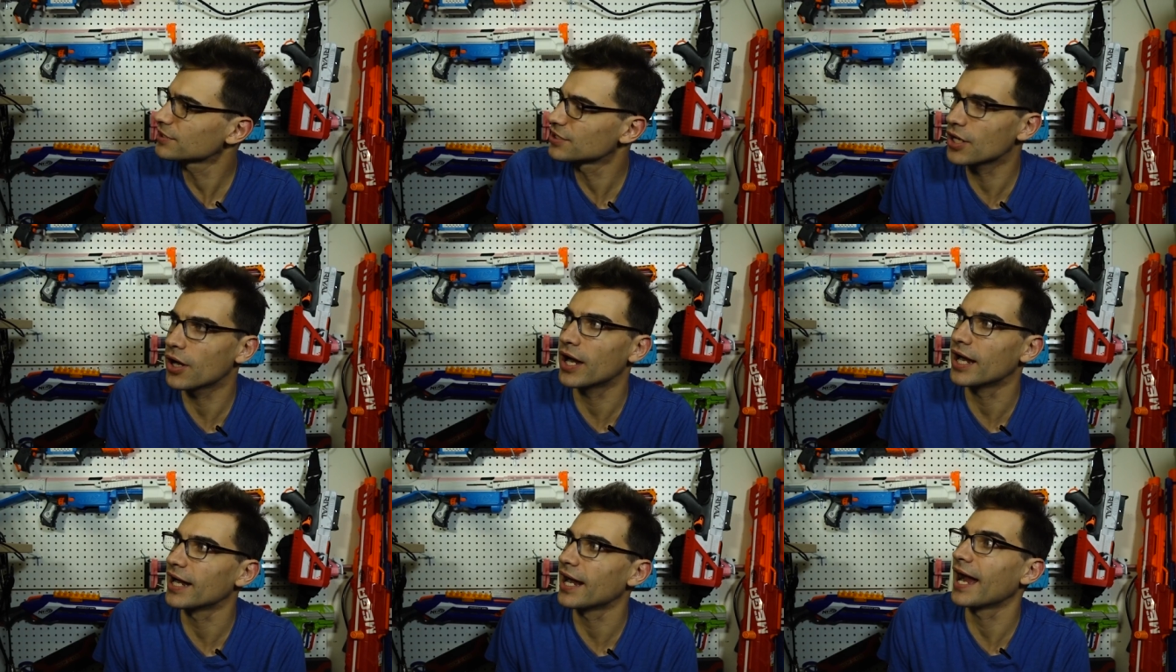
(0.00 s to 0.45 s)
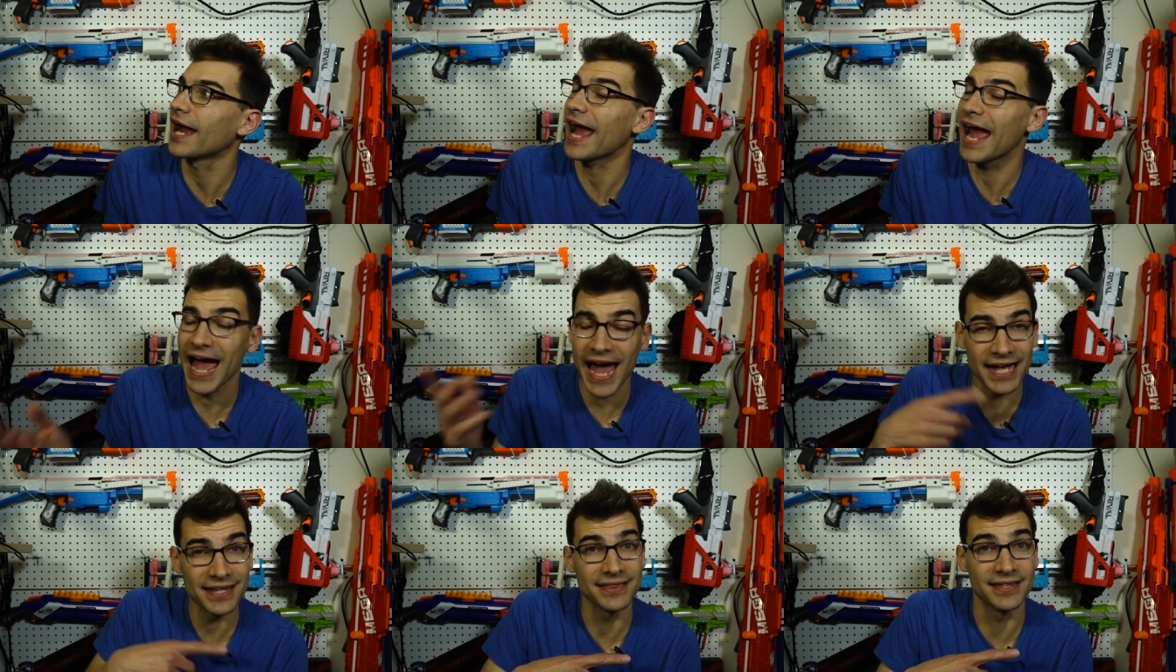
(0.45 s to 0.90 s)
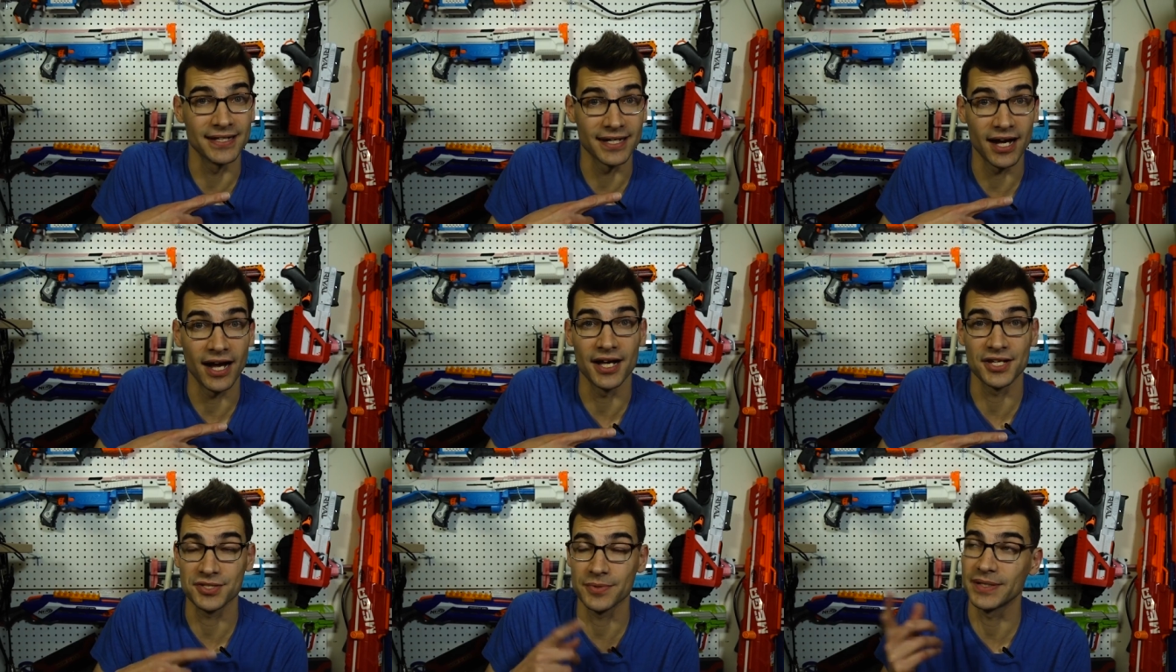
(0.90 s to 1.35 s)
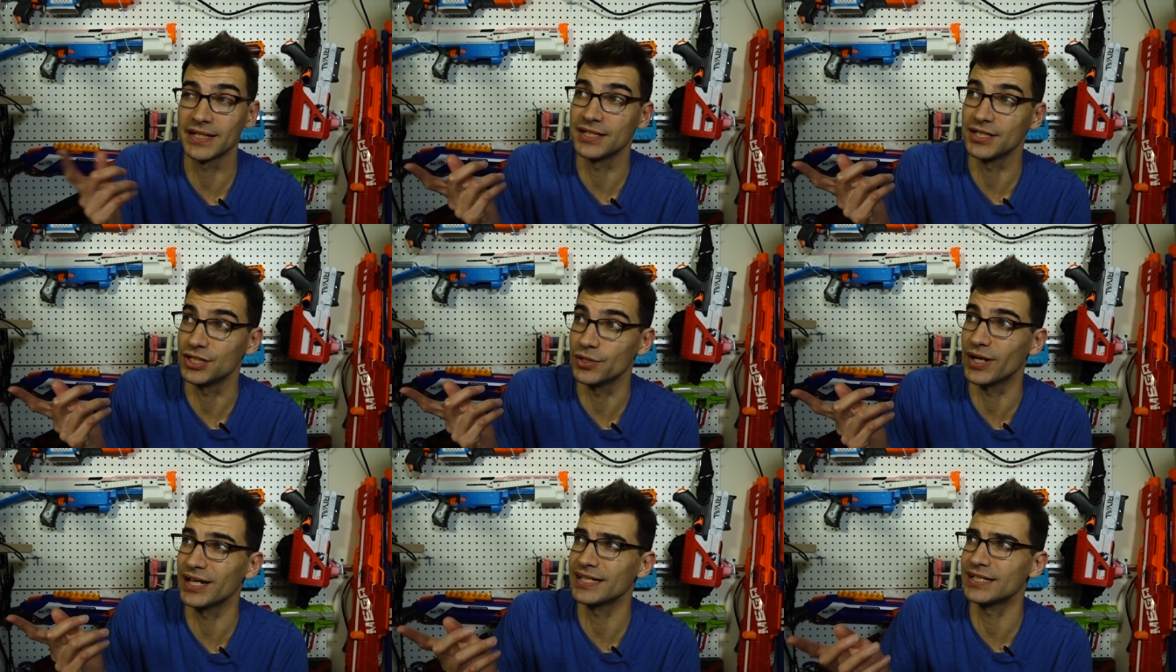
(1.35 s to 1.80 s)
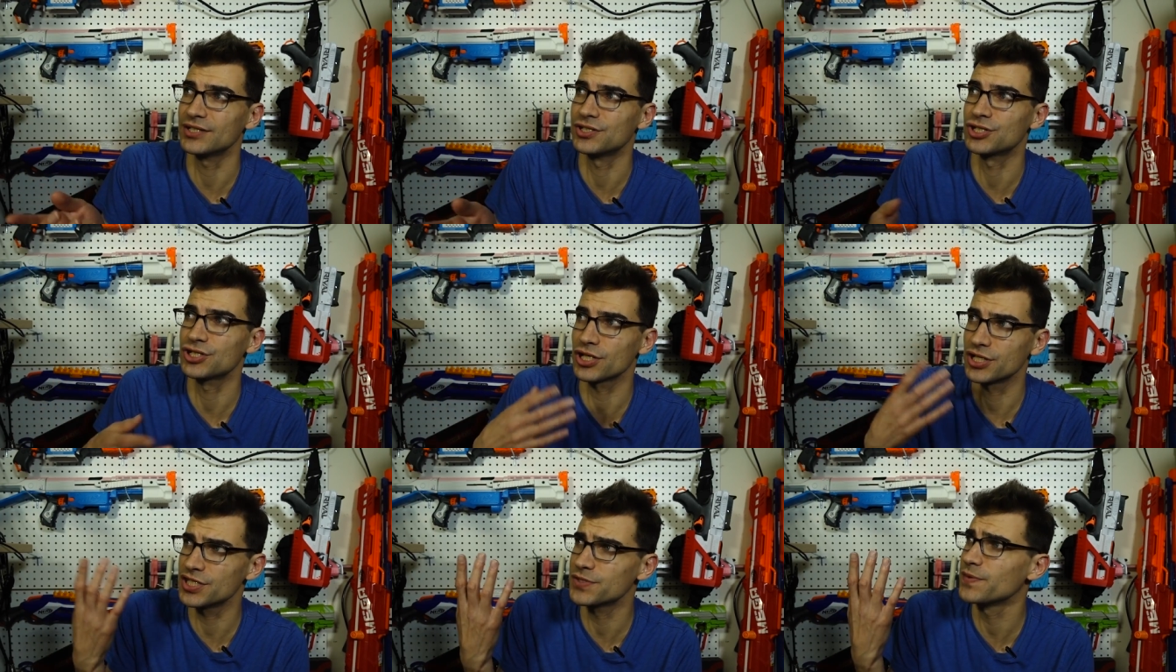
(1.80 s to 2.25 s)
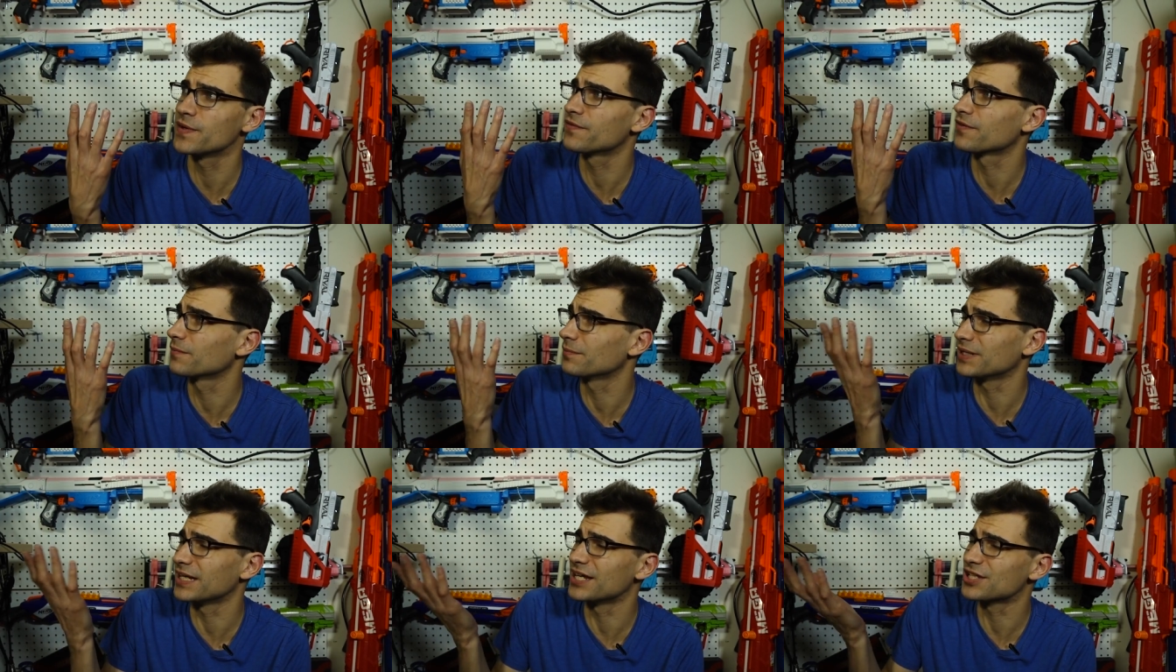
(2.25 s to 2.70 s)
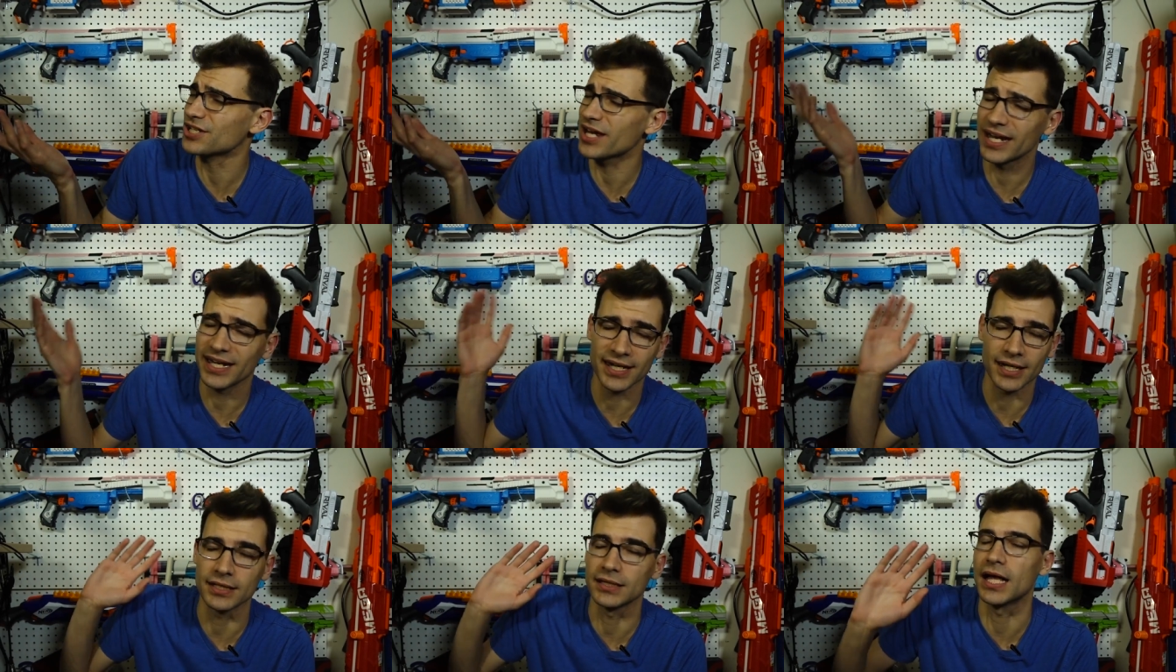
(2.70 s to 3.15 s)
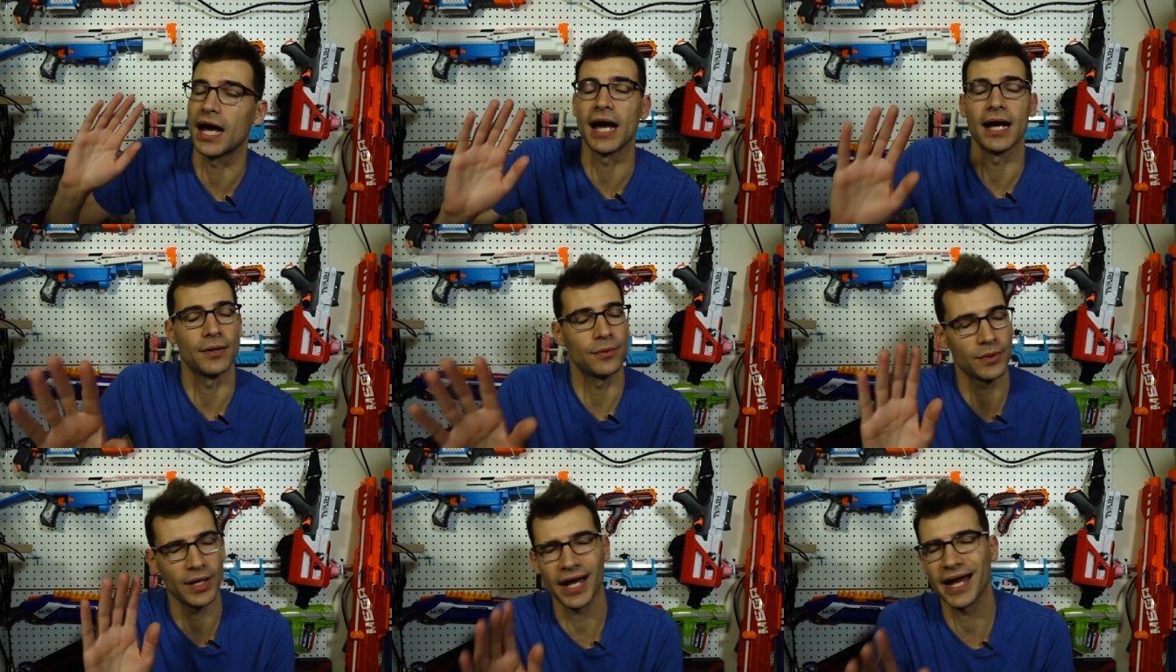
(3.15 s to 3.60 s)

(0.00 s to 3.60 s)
No, I, I had the cosplay. I didn't do. I did Shunsui from Bleach. I did a lot.